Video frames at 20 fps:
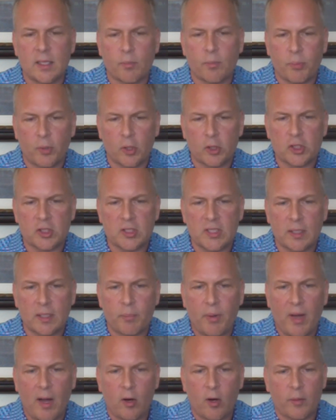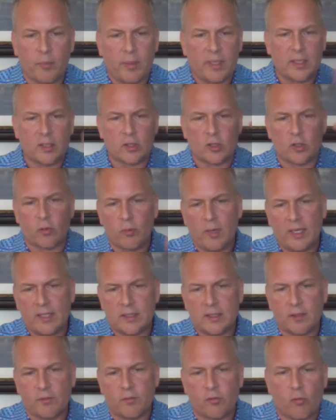their purchasing power because the
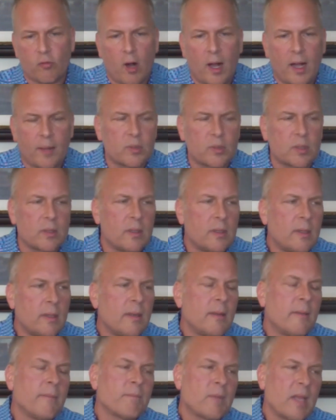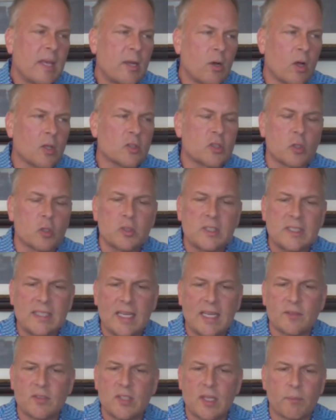rates have dropped. It also
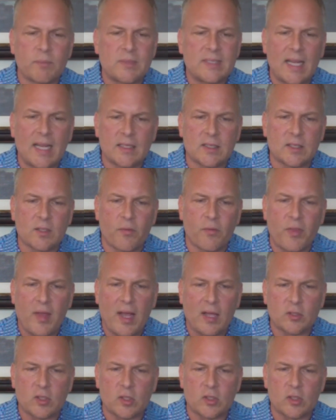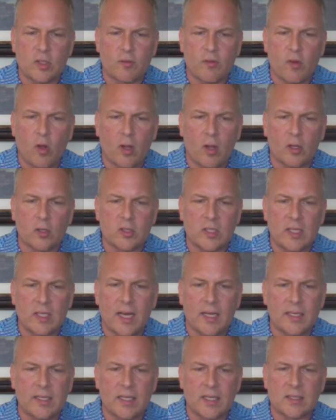saves them tens of thousands of dollars in
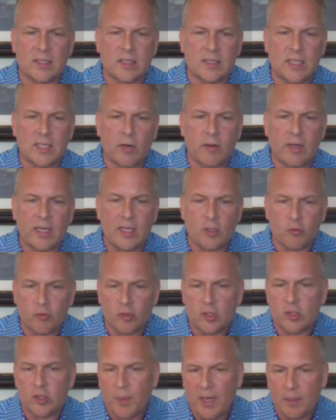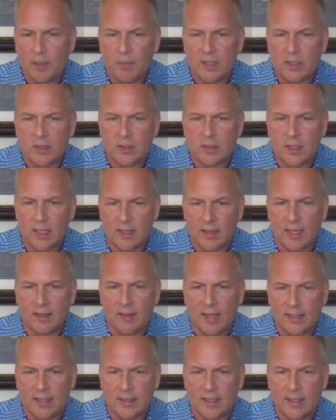unnecessary interest payments that
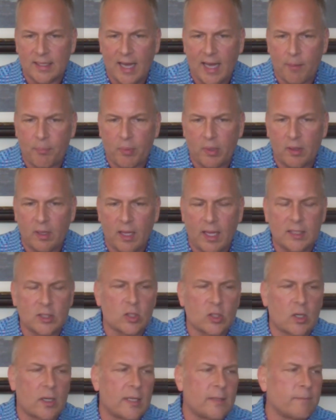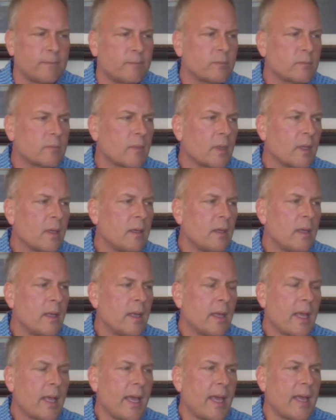they'd like to capitalize on.
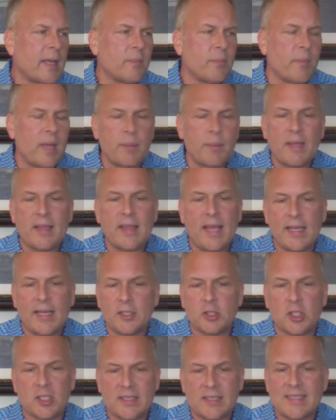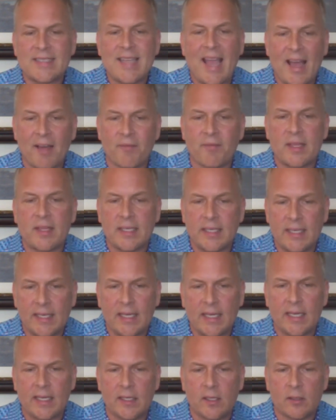And maybe they just have the
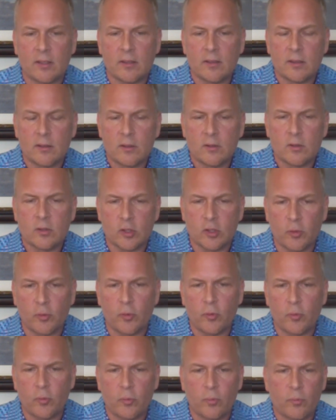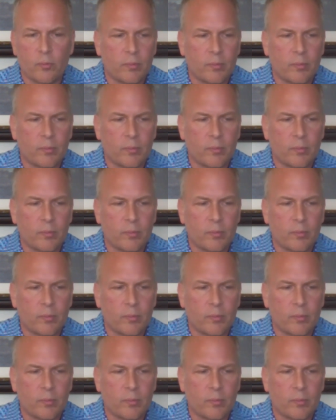need to,